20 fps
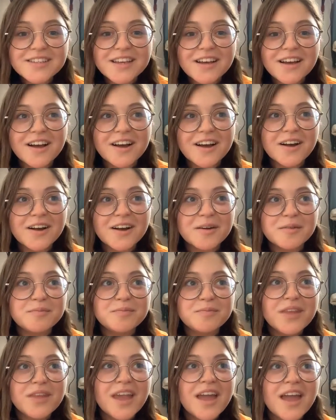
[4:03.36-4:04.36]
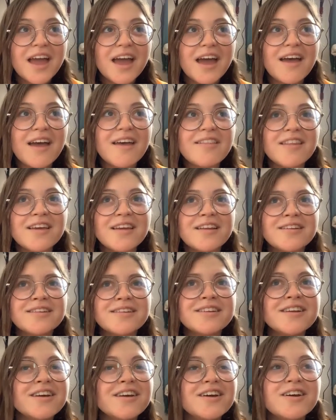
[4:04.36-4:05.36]
And
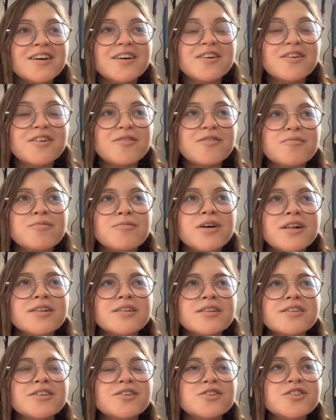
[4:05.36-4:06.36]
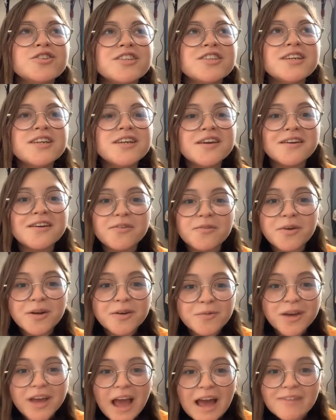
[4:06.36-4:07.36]
then, well, usually
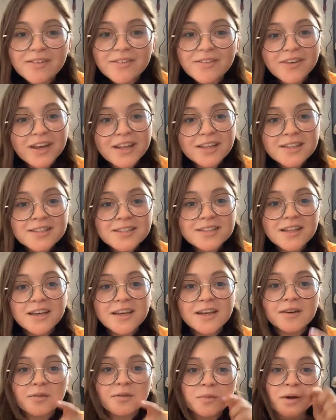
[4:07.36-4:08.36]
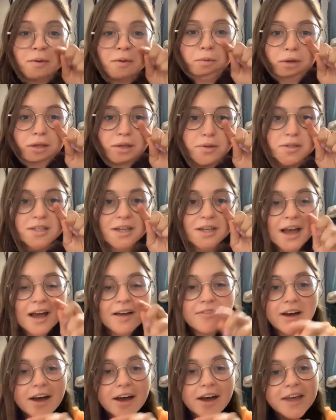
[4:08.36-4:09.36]
when we have events, like what we used to
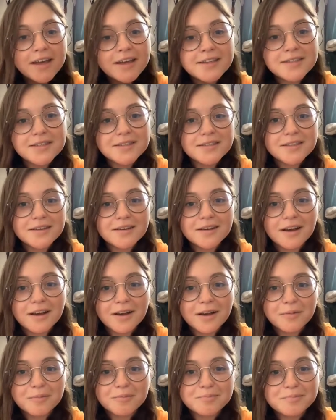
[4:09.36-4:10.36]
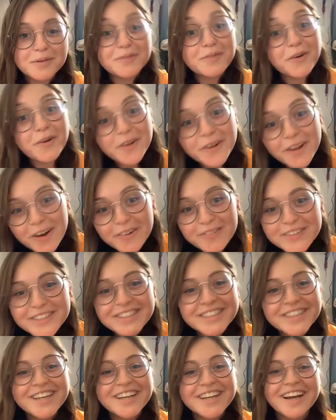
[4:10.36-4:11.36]
have hikes before COVID,
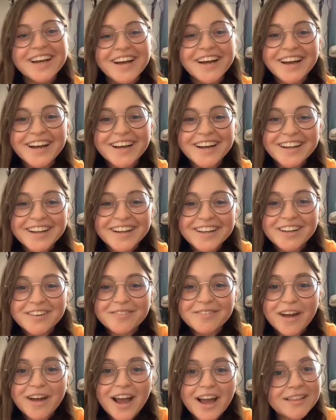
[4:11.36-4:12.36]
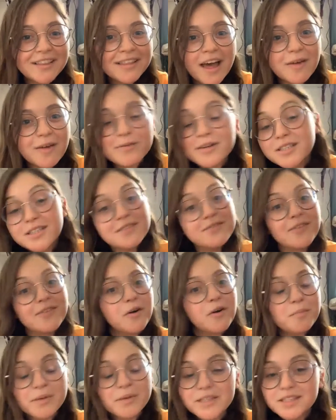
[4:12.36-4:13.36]
and that was
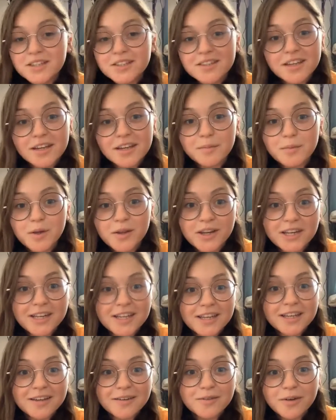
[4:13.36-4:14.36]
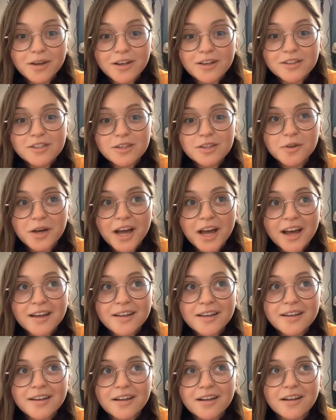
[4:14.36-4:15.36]
open to the community. We also had